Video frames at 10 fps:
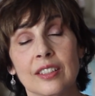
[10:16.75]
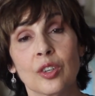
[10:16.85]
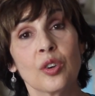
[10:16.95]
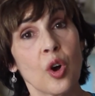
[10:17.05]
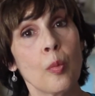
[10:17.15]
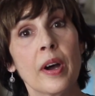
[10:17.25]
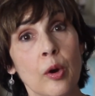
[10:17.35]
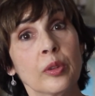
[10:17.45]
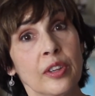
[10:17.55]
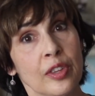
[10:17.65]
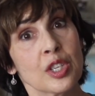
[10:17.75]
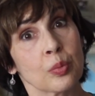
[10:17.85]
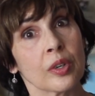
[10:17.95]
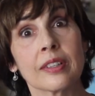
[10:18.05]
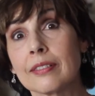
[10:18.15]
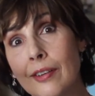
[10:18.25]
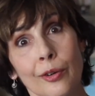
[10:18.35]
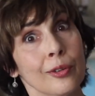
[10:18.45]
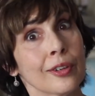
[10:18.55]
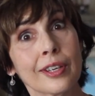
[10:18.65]
don't go by only this one.
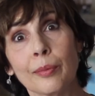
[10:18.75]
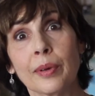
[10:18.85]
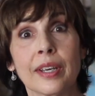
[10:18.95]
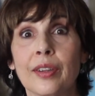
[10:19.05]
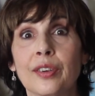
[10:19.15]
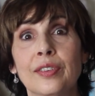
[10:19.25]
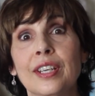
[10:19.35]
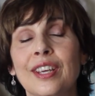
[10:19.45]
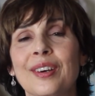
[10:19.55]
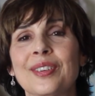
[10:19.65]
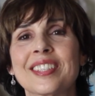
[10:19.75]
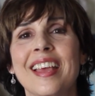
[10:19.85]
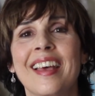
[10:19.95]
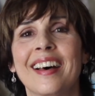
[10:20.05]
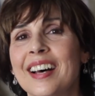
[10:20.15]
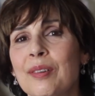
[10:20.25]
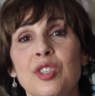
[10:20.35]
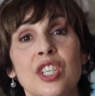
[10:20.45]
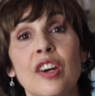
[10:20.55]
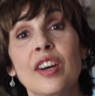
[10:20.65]
Go look at my other videos.
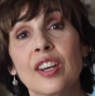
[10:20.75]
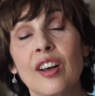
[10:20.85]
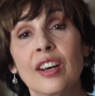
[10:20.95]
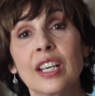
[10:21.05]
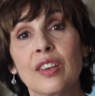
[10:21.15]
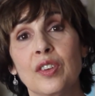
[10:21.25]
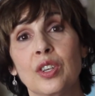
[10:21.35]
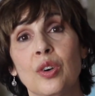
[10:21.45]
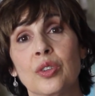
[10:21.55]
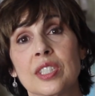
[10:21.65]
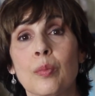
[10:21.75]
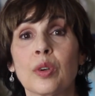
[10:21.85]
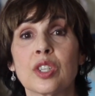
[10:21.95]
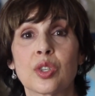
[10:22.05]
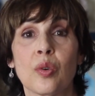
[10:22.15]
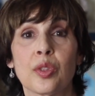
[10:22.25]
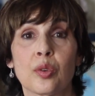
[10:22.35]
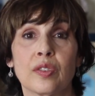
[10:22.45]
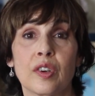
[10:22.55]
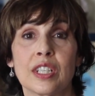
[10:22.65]
Share it on if you know someone is going through
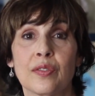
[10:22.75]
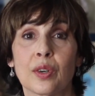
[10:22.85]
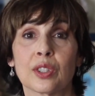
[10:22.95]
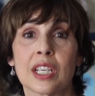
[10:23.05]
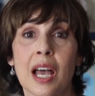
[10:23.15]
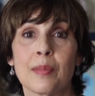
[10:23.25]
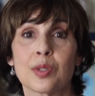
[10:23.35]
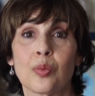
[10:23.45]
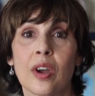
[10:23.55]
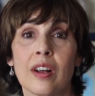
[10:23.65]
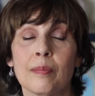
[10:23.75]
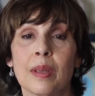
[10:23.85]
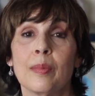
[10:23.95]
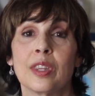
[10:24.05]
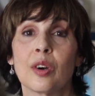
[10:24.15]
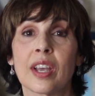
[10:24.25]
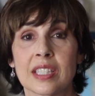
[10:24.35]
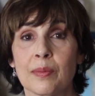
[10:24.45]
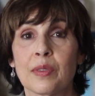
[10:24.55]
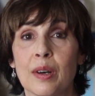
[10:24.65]
a very difficult time as well. Maybe they'll get
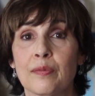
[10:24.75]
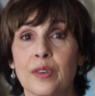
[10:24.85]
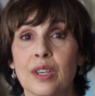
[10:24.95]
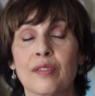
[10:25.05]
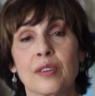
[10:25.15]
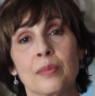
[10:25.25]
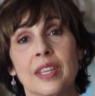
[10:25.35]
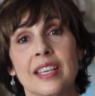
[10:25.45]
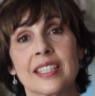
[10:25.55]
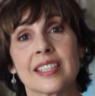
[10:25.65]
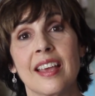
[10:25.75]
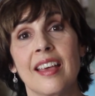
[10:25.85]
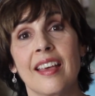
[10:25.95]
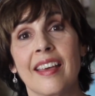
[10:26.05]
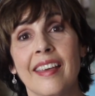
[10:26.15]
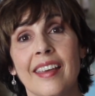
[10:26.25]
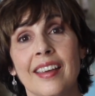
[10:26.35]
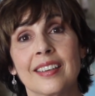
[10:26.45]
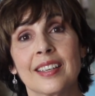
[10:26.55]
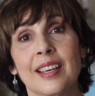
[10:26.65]
some comfort from this.
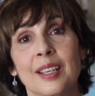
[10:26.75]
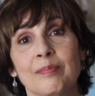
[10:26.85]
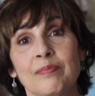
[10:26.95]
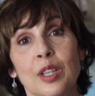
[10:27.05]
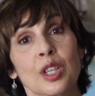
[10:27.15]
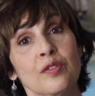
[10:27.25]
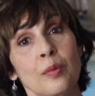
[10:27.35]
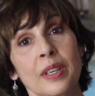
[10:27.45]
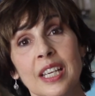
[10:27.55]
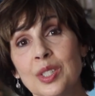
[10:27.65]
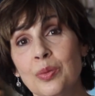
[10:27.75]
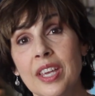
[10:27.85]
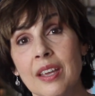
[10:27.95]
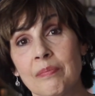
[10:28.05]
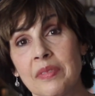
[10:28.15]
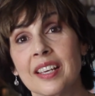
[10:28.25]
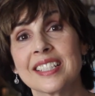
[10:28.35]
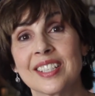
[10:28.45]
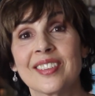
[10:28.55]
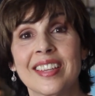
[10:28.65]
And look for me next week.
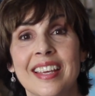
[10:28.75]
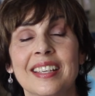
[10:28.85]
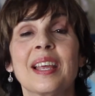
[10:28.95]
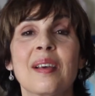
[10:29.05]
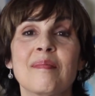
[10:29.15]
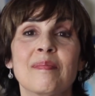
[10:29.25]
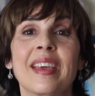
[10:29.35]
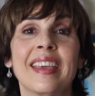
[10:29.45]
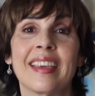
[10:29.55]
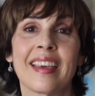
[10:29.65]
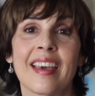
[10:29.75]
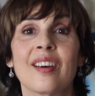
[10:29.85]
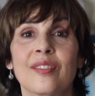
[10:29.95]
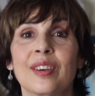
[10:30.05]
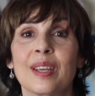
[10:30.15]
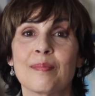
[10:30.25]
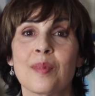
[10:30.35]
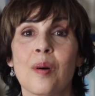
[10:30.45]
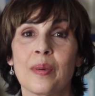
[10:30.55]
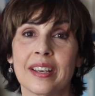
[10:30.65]
Until then, make every
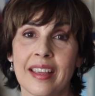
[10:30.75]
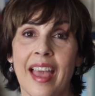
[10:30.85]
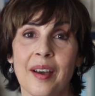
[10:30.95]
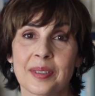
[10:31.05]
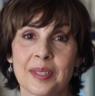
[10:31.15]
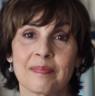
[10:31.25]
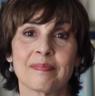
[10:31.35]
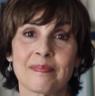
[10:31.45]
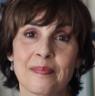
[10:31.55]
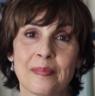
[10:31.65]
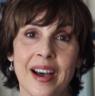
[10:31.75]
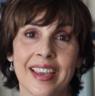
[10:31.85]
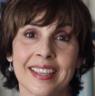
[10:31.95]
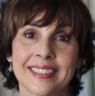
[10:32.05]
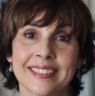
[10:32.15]
moment count. Bye.